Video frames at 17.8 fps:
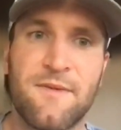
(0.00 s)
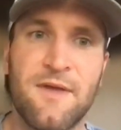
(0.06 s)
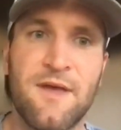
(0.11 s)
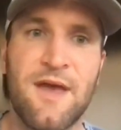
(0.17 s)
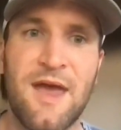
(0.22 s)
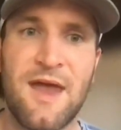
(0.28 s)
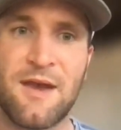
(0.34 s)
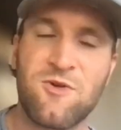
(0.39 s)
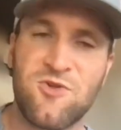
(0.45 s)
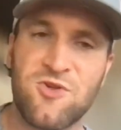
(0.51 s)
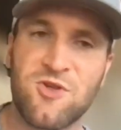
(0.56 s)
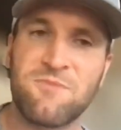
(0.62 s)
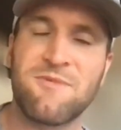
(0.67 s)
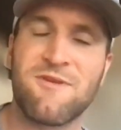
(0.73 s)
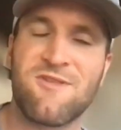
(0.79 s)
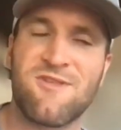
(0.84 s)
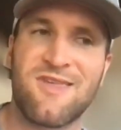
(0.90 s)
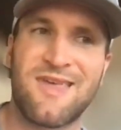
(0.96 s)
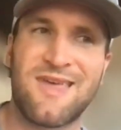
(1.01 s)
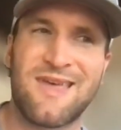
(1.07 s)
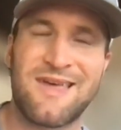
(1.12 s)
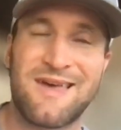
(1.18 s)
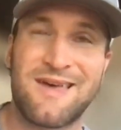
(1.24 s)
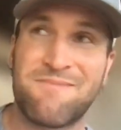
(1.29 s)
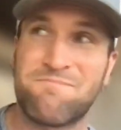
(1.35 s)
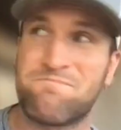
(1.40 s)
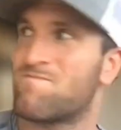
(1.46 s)
And we should be seeing
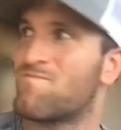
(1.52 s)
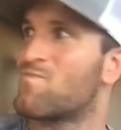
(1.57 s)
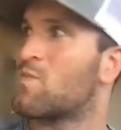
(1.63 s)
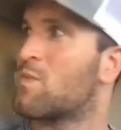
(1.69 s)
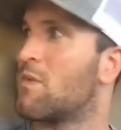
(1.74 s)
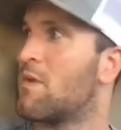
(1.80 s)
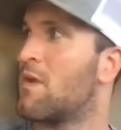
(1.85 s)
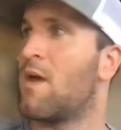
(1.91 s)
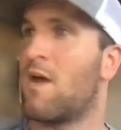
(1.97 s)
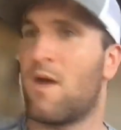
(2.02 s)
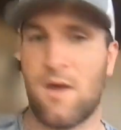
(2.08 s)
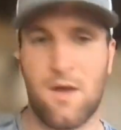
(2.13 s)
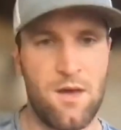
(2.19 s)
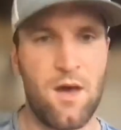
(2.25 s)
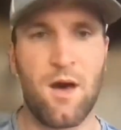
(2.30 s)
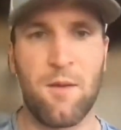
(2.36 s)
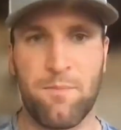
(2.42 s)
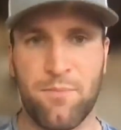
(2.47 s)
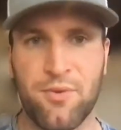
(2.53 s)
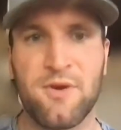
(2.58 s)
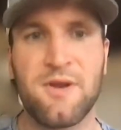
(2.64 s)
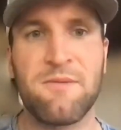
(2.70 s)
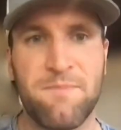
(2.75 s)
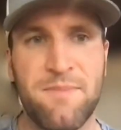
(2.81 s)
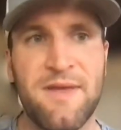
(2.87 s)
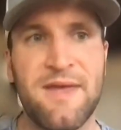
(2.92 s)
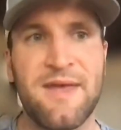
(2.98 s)
a pretty
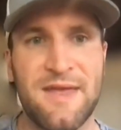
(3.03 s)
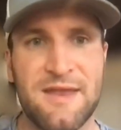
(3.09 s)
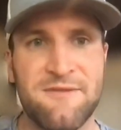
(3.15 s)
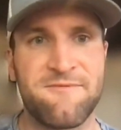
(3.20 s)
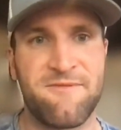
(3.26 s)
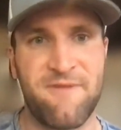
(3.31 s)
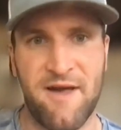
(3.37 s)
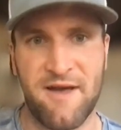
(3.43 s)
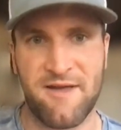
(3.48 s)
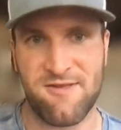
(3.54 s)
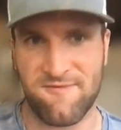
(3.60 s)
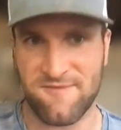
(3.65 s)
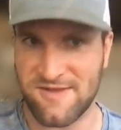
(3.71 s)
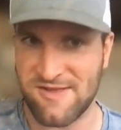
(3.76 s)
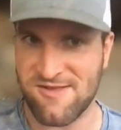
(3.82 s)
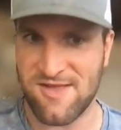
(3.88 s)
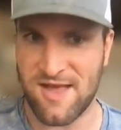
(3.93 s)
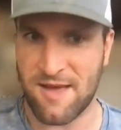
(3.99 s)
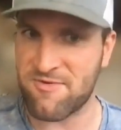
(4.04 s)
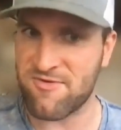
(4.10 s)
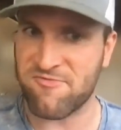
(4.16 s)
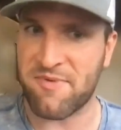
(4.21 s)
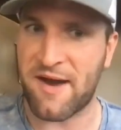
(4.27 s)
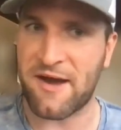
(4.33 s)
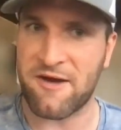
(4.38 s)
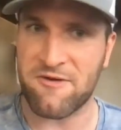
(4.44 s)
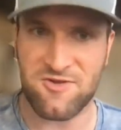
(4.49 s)
big influx of these types of
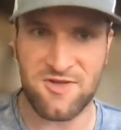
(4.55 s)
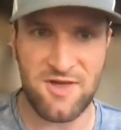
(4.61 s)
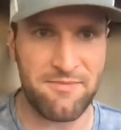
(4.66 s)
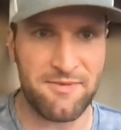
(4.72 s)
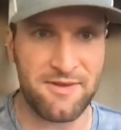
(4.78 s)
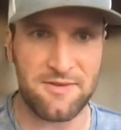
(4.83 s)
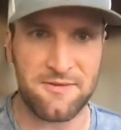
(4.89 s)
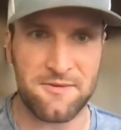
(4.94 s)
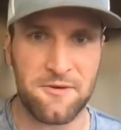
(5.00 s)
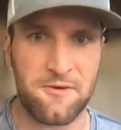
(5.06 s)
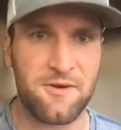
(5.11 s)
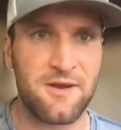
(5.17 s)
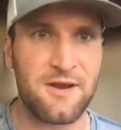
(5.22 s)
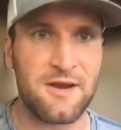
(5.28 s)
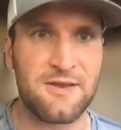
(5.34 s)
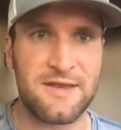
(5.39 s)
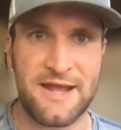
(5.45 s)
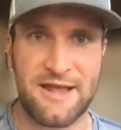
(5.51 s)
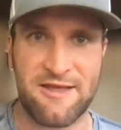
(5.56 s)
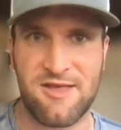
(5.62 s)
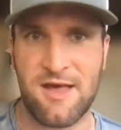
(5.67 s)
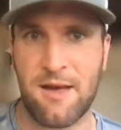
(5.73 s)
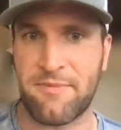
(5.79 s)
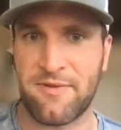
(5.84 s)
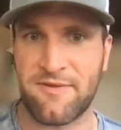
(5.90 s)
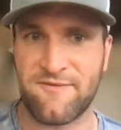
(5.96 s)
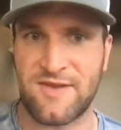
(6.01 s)
buyers coming through here in the next
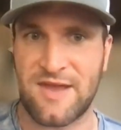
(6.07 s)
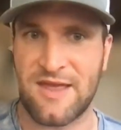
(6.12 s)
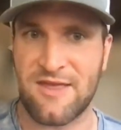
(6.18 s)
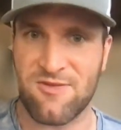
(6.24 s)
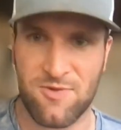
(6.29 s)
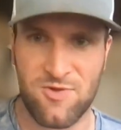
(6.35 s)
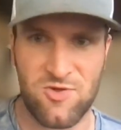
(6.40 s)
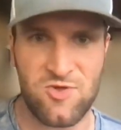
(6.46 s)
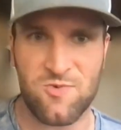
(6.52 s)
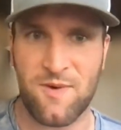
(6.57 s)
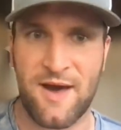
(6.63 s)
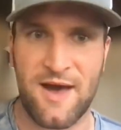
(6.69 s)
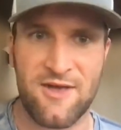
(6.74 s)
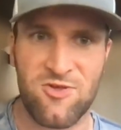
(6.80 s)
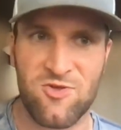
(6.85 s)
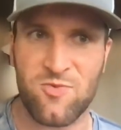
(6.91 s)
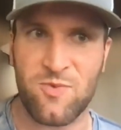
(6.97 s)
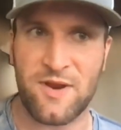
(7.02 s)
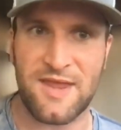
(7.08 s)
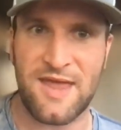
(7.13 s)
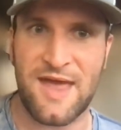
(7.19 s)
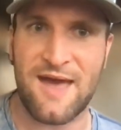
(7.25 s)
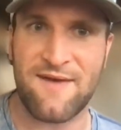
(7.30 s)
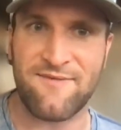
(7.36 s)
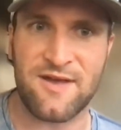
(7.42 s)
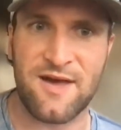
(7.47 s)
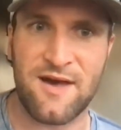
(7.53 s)
couple of days, which is why I just wanted to
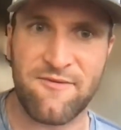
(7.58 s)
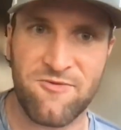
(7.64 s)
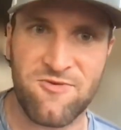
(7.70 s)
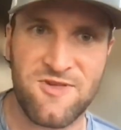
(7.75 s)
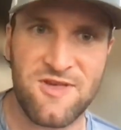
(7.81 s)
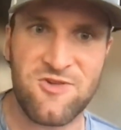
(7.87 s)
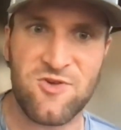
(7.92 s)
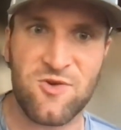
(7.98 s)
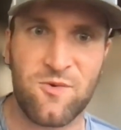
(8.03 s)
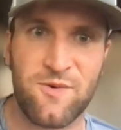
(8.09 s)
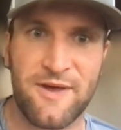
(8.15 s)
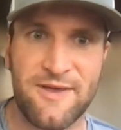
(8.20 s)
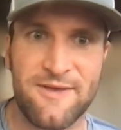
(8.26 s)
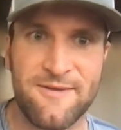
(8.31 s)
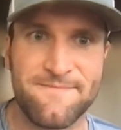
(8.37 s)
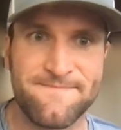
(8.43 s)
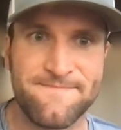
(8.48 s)
have the conversation quick.